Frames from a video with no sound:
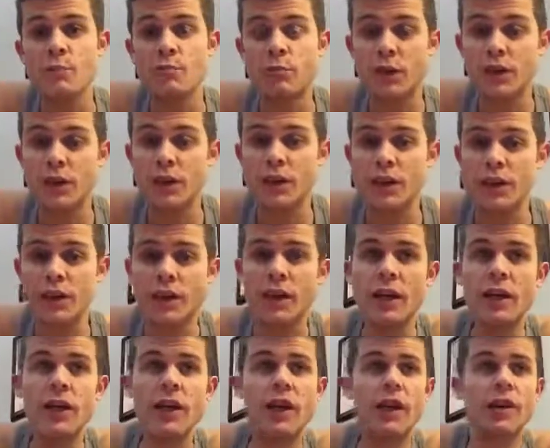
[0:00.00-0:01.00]
but
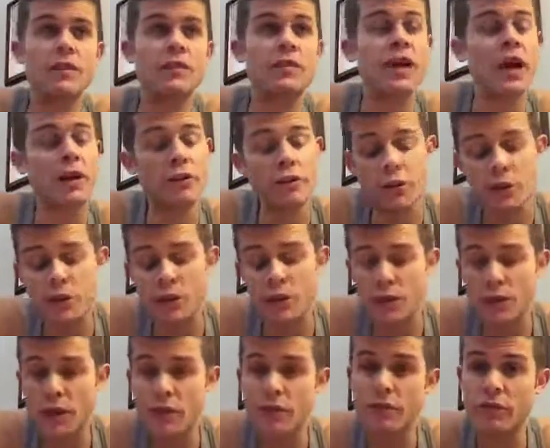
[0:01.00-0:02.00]
I've carried on
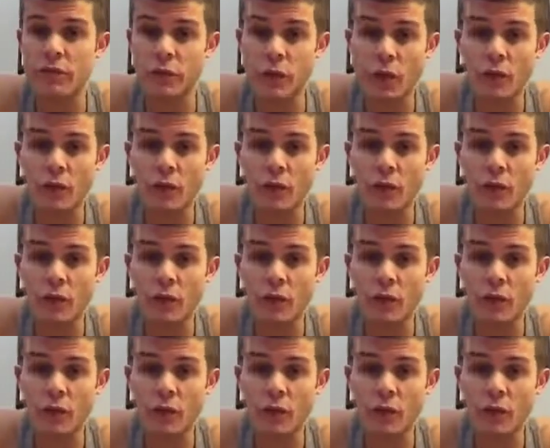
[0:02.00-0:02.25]
doing it for